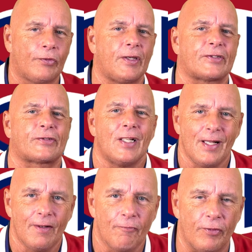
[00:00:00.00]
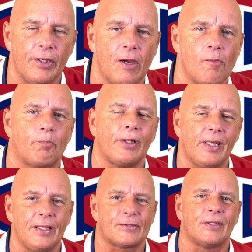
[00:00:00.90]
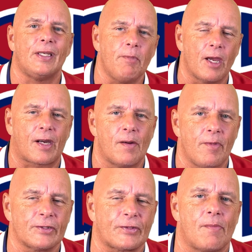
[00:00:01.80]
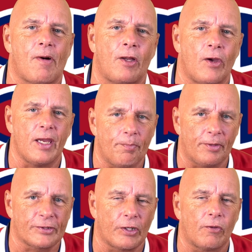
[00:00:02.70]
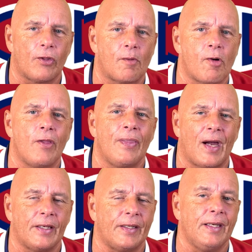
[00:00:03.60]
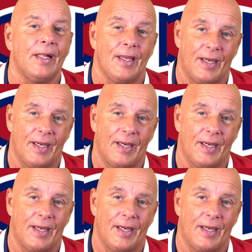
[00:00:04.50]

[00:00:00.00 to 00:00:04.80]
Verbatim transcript: this video, please leave me a comment about episode number 90.